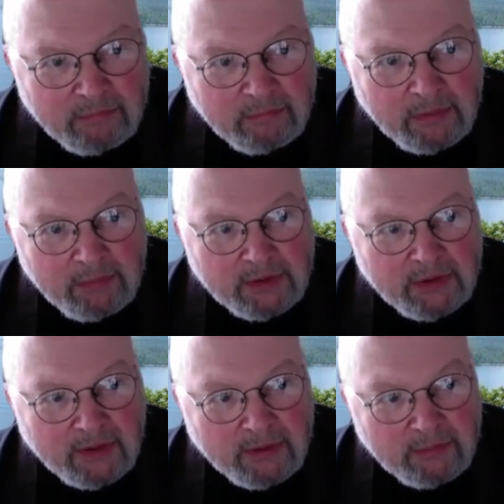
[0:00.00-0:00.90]
maybe
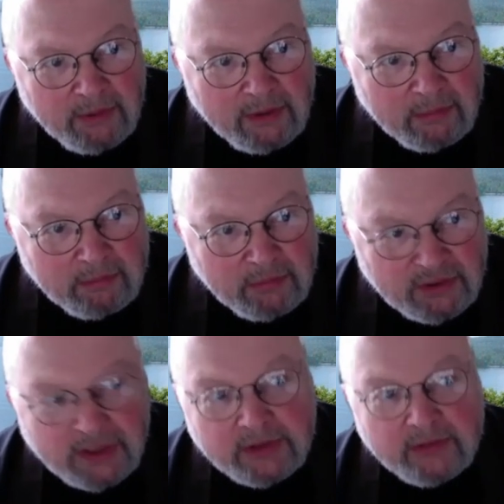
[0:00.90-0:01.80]
say being
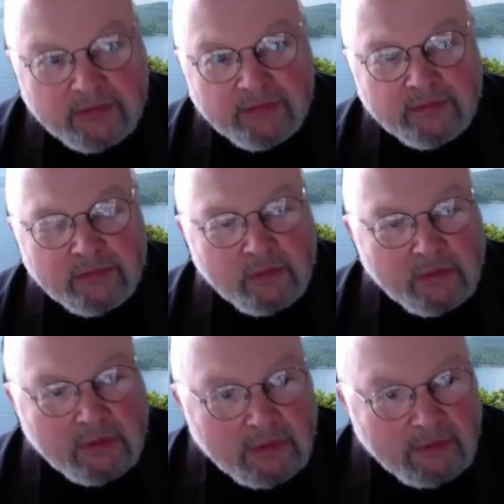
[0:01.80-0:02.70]
possessive
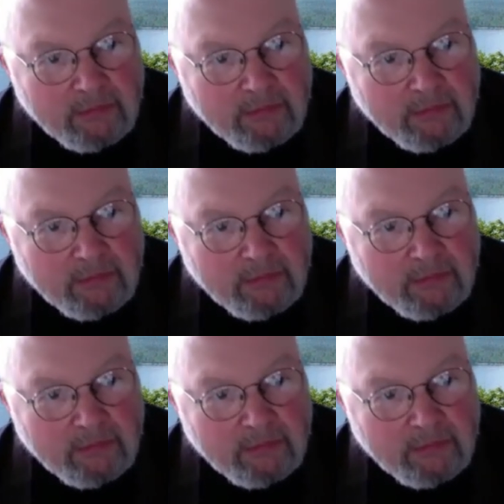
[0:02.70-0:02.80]
or